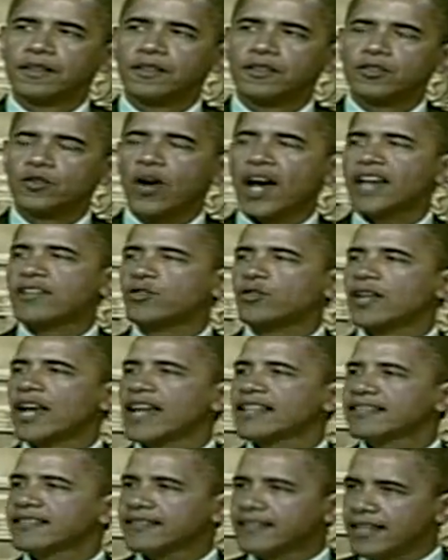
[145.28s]
So I do not
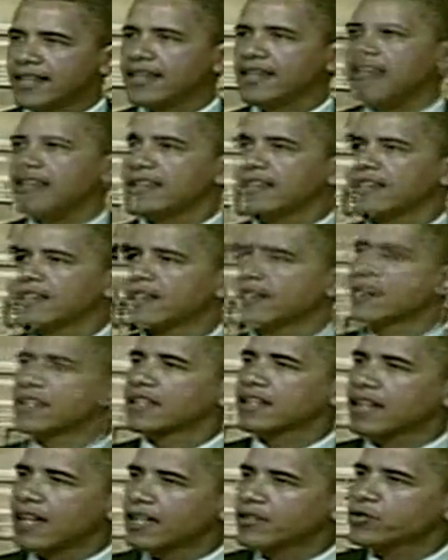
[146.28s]
see the
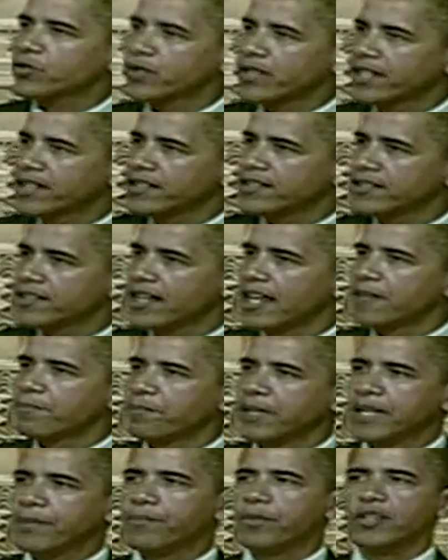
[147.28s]
countries and
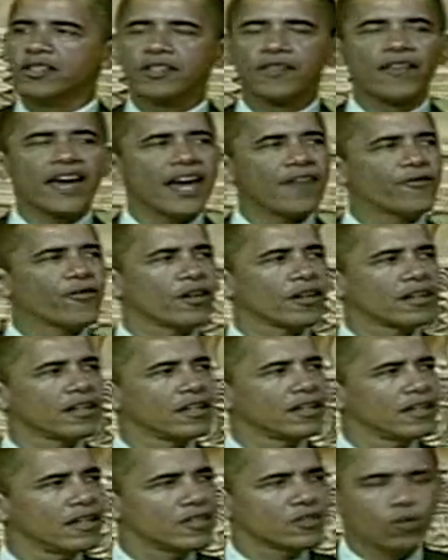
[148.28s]
peoples of
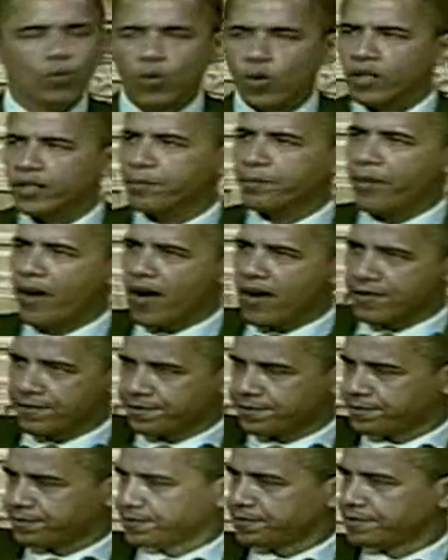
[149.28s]
Africa as a world apart.
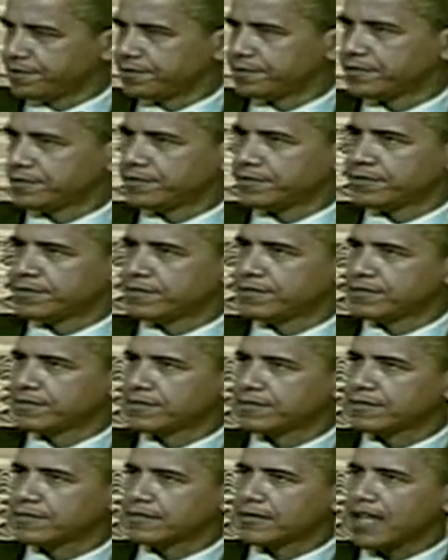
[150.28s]

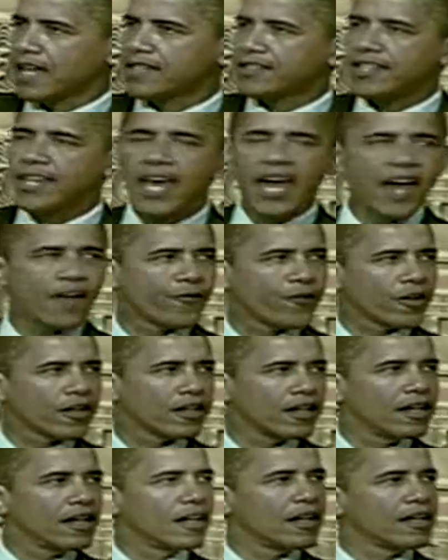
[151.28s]
I see
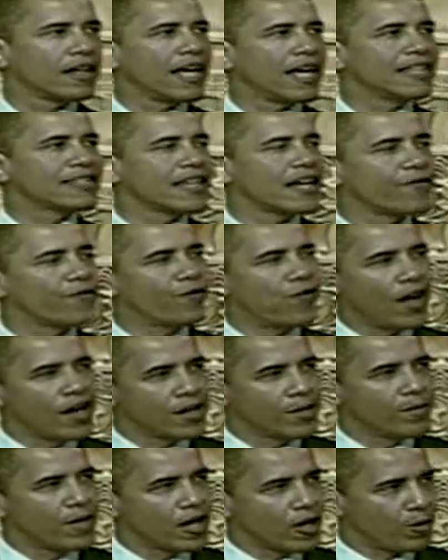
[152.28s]
Africa as a
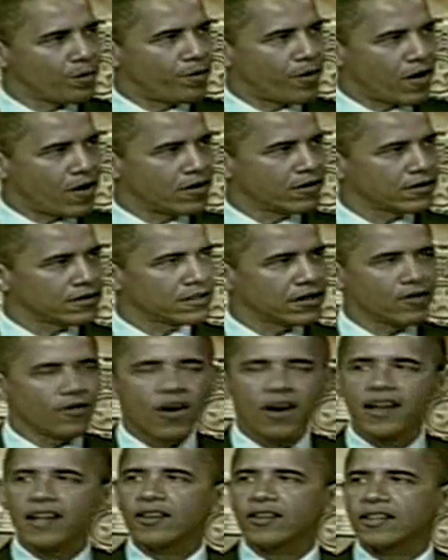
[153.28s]
fundamental part of
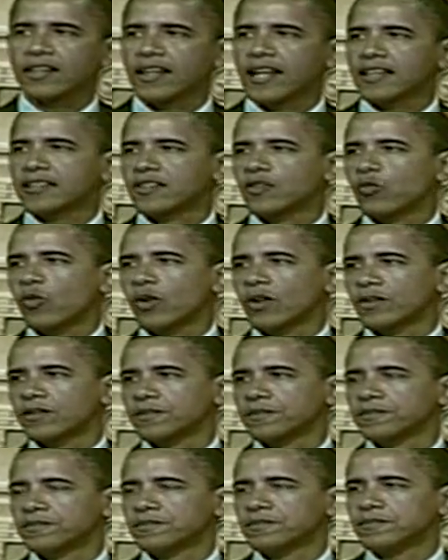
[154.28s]
our connected world,
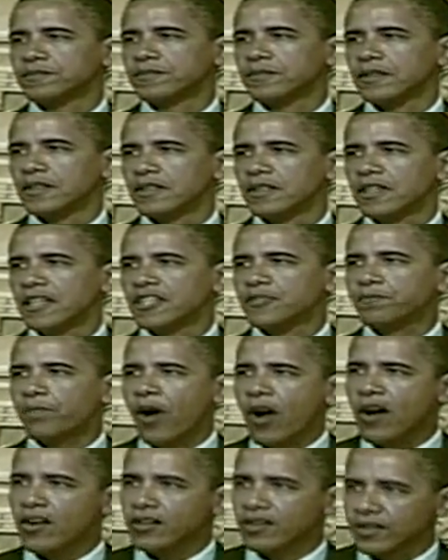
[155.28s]
as
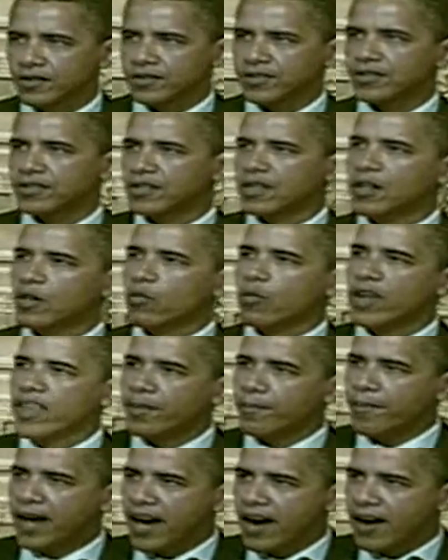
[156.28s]
partners with
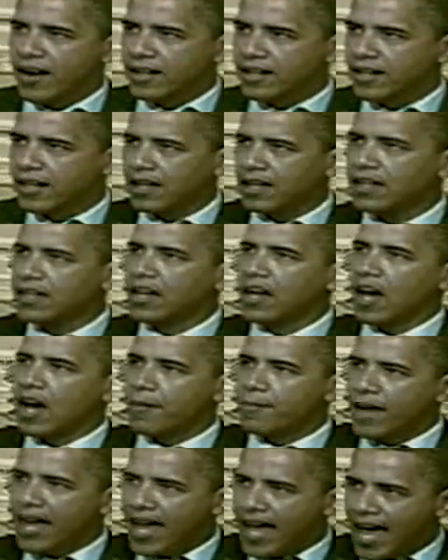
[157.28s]
America on
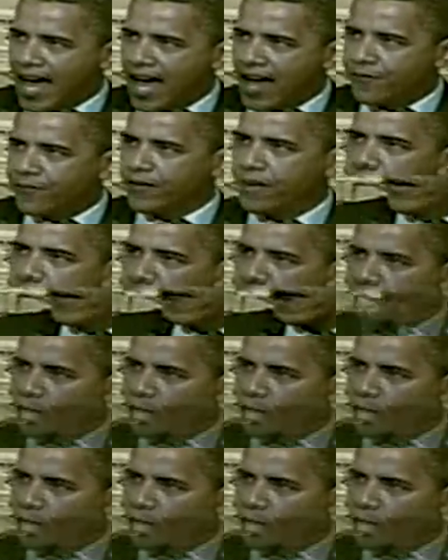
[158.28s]
behalf of the